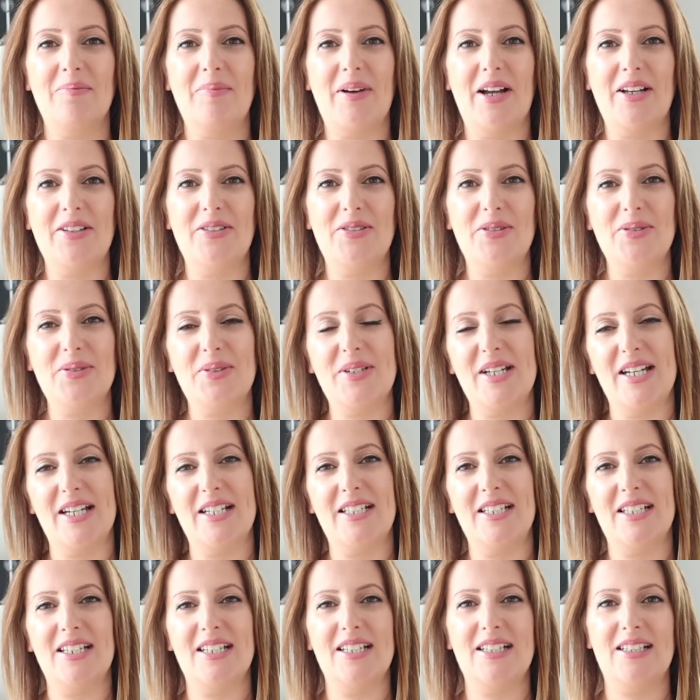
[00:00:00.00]
My due
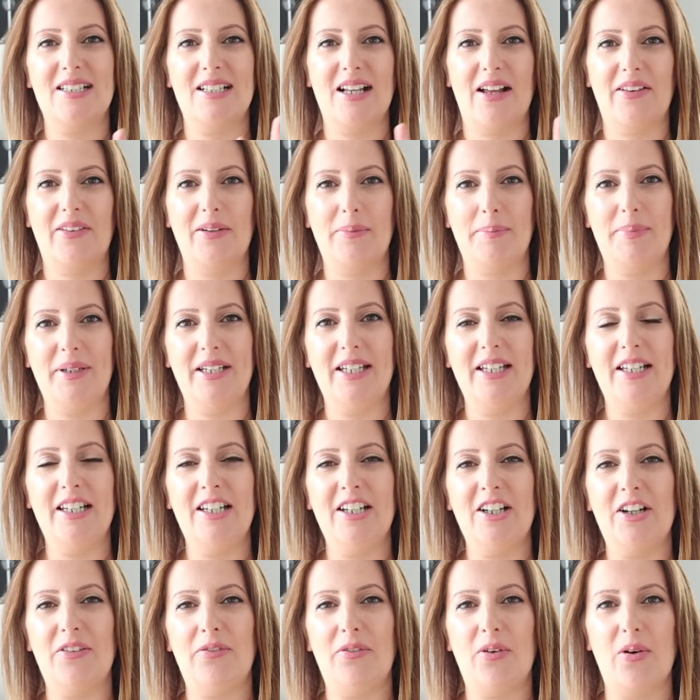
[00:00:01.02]
date is at the
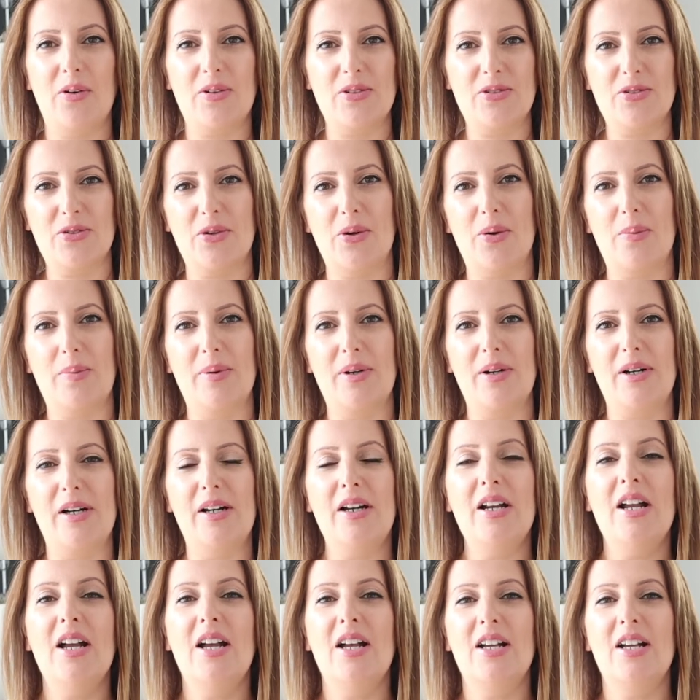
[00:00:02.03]
beginning of October,